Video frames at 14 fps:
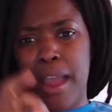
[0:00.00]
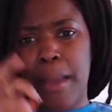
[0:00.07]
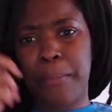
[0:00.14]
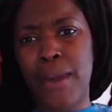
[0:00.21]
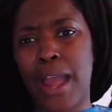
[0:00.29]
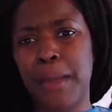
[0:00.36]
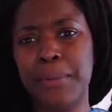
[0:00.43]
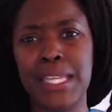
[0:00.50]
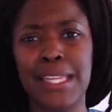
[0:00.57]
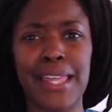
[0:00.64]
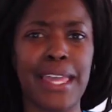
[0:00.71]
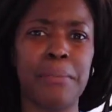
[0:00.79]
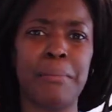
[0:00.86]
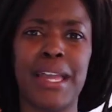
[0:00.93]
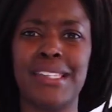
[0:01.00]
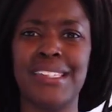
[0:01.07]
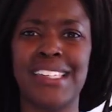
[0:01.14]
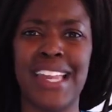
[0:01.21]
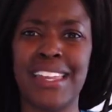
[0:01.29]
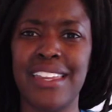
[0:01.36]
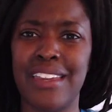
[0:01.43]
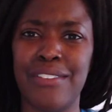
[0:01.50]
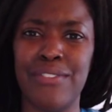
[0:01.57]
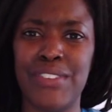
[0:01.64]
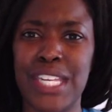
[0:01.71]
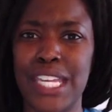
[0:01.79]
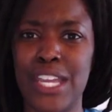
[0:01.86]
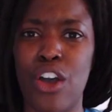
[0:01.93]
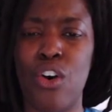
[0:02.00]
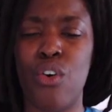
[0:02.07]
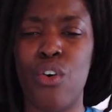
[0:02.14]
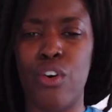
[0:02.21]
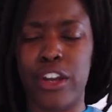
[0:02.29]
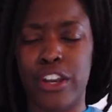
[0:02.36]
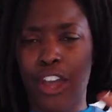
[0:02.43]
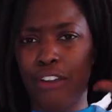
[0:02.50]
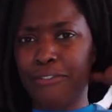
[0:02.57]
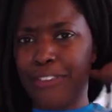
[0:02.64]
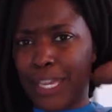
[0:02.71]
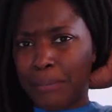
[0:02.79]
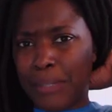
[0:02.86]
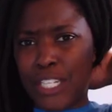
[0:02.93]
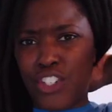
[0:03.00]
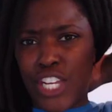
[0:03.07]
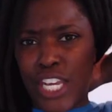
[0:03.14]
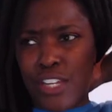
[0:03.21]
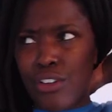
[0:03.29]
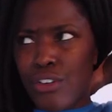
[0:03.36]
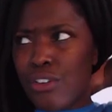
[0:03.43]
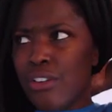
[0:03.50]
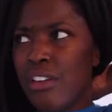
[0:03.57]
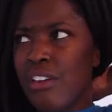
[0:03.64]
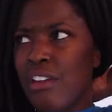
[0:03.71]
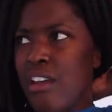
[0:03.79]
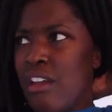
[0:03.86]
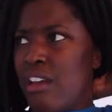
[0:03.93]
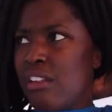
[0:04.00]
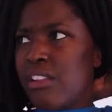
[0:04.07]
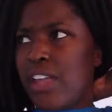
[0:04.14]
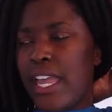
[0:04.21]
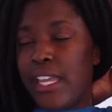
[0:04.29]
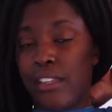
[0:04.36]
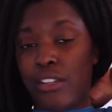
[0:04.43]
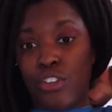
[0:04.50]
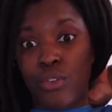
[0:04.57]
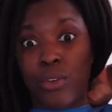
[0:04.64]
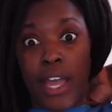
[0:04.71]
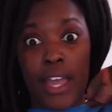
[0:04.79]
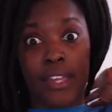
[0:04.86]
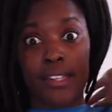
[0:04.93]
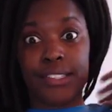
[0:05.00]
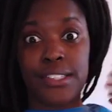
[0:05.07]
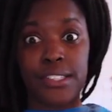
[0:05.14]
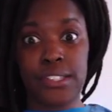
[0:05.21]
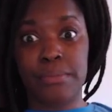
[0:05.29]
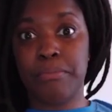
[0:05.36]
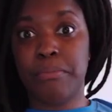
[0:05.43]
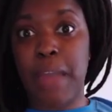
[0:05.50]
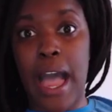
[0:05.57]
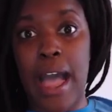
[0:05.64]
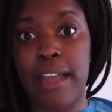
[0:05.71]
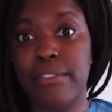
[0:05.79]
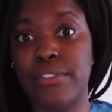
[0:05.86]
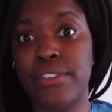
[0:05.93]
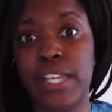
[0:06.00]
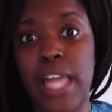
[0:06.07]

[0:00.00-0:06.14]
Probably like my second video on our family channel. Like, you guys, I've